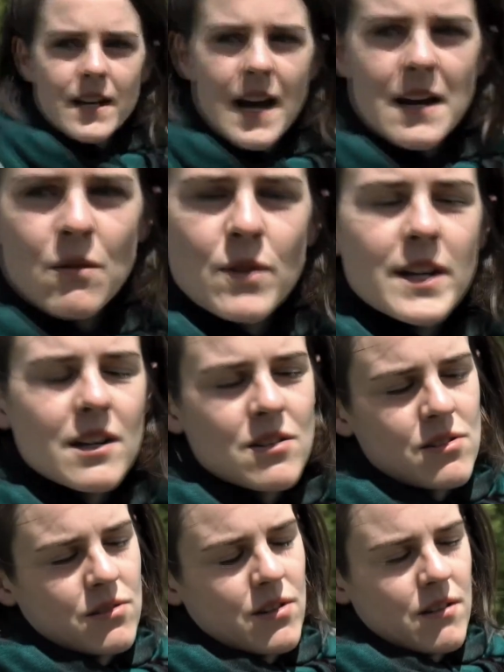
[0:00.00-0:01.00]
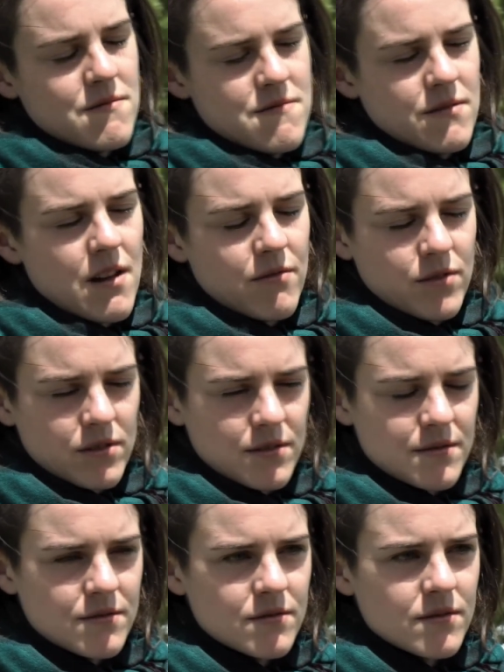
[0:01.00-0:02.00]
analytical level,
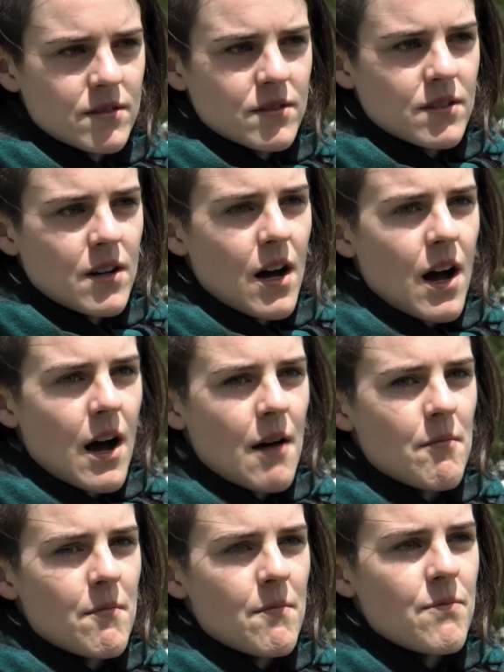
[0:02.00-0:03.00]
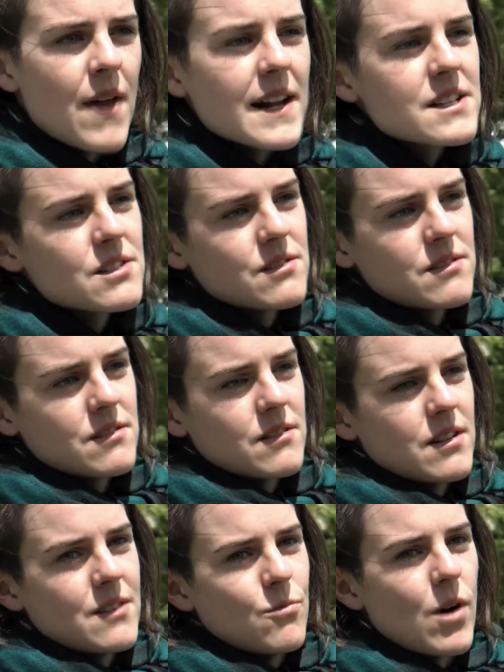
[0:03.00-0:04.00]
that's
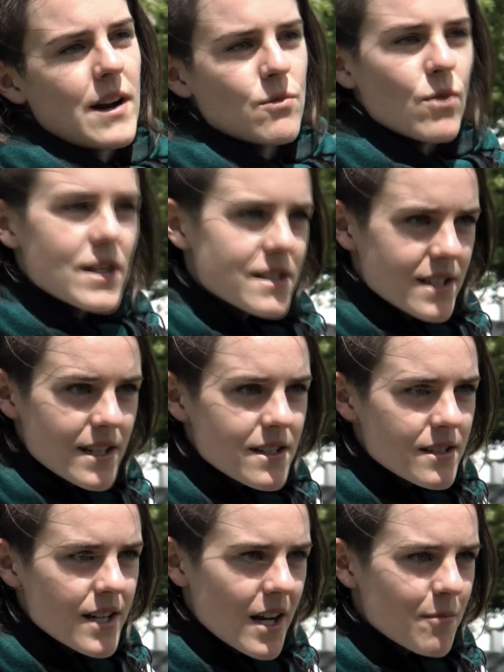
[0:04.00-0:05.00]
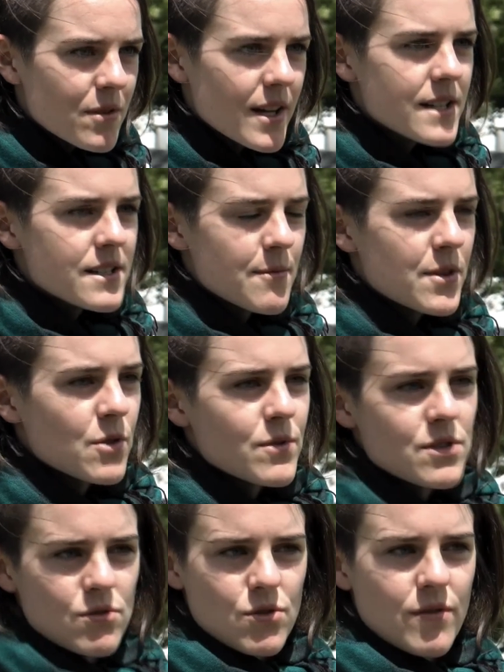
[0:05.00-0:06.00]
what didn't take place. I mean, there
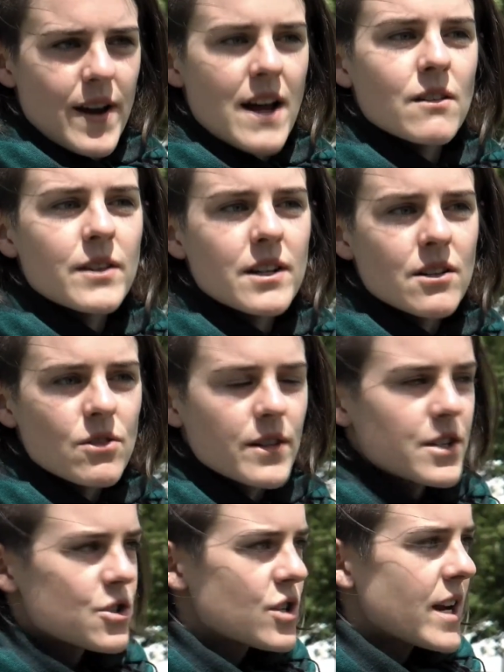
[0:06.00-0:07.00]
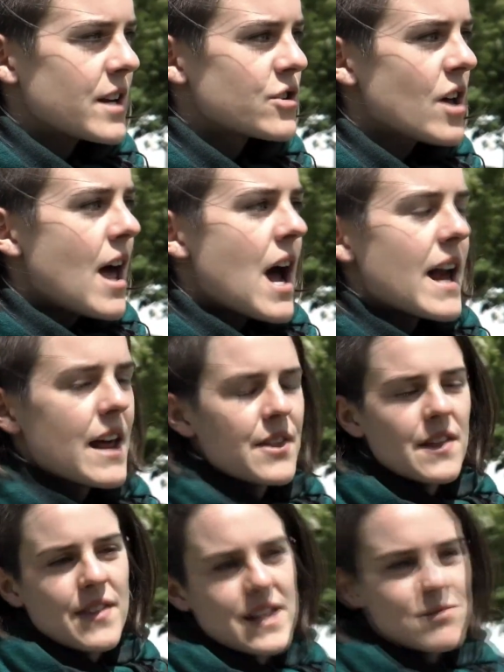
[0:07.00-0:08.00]
was no sort of analytical exchange, and I
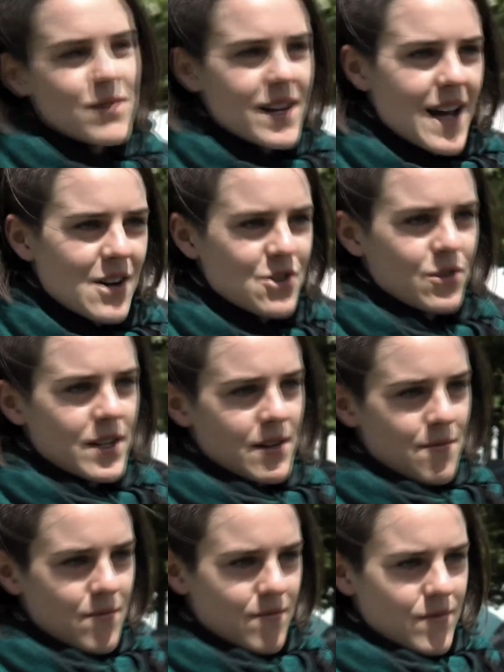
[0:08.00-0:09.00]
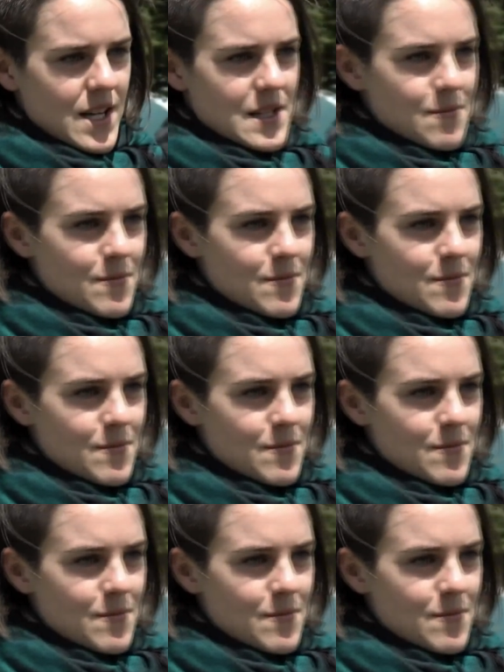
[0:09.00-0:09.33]
think that's what actually is